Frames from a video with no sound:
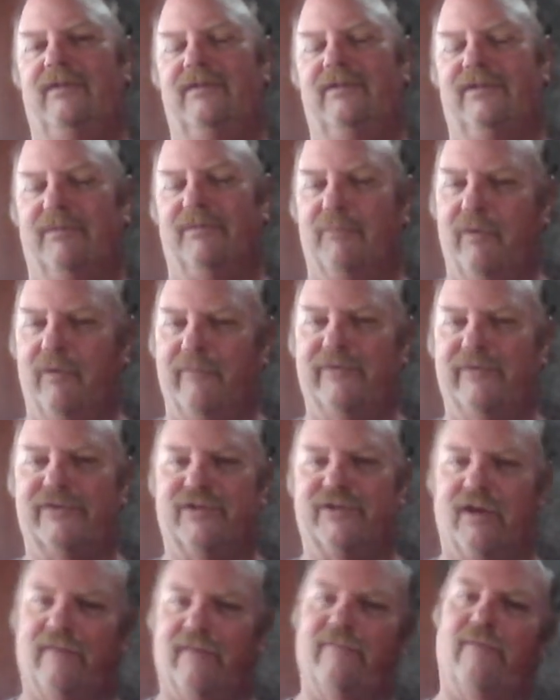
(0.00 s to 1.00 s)
to move the
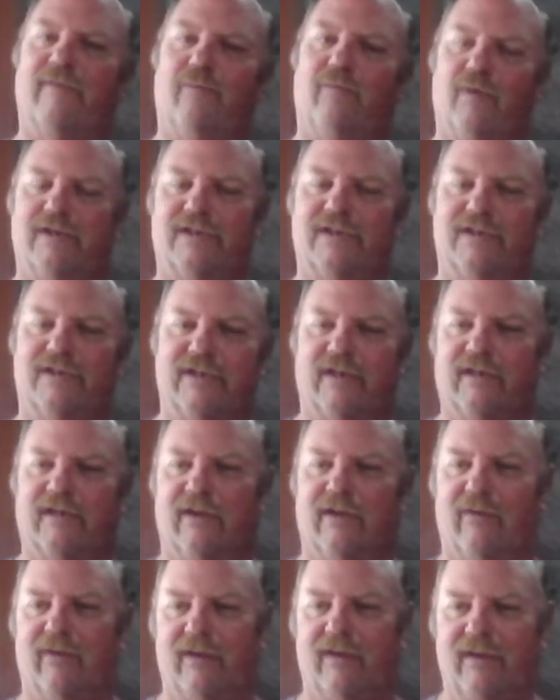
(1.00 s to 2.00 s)
stuff once it's
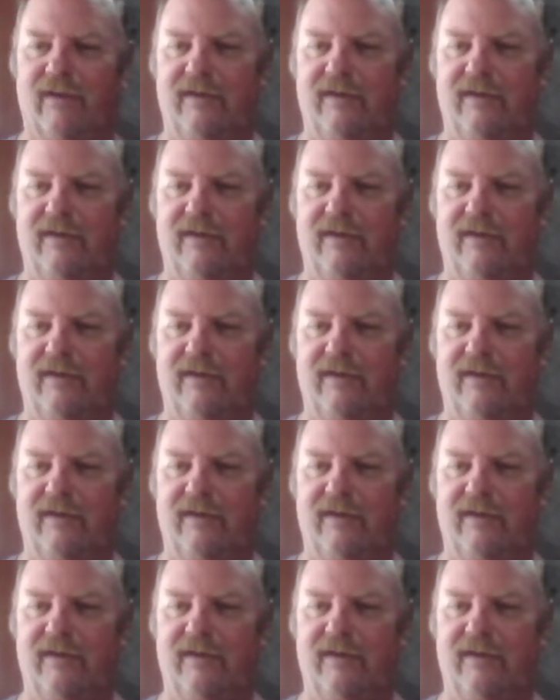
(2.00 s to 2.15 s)
unloaded.